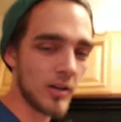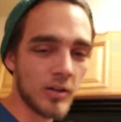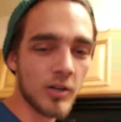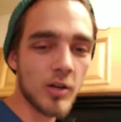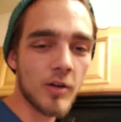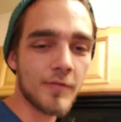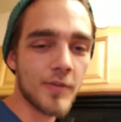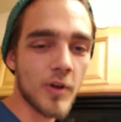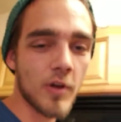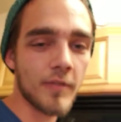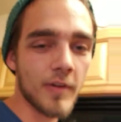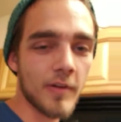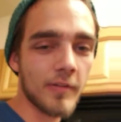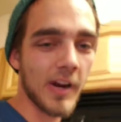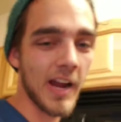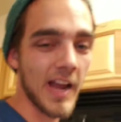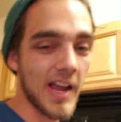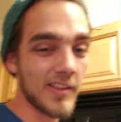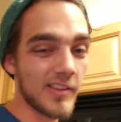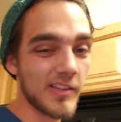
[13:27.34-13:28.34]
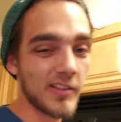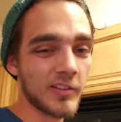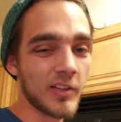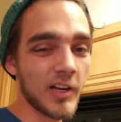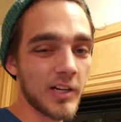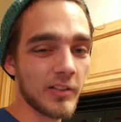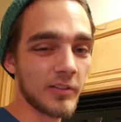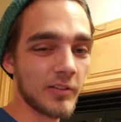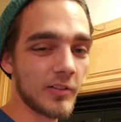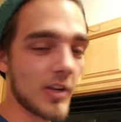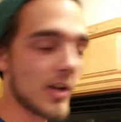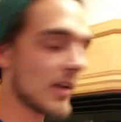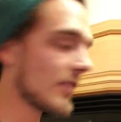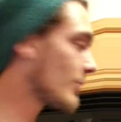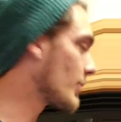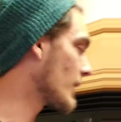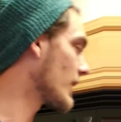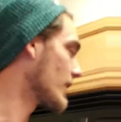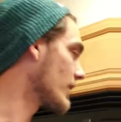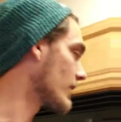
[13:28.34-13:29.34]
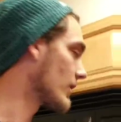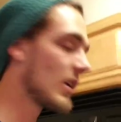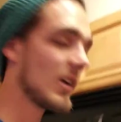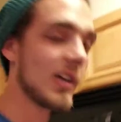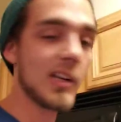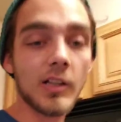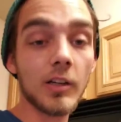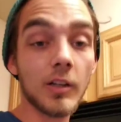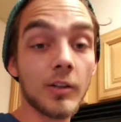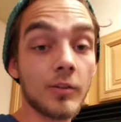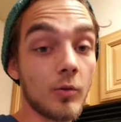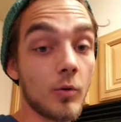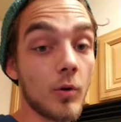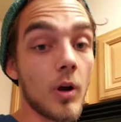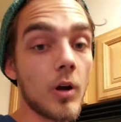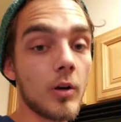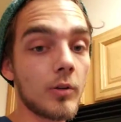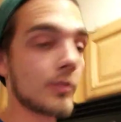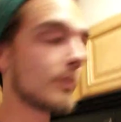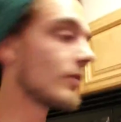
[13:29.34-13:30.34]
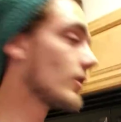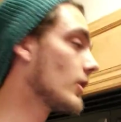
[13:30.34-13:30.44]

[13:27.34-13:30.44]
know if y'all have ever had this kind of stuff, but it's gross.